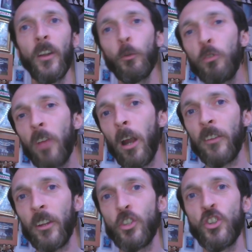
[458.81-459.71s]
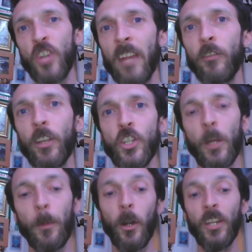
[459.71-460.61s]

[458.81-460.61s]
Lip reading: Those cards are generally cheaper.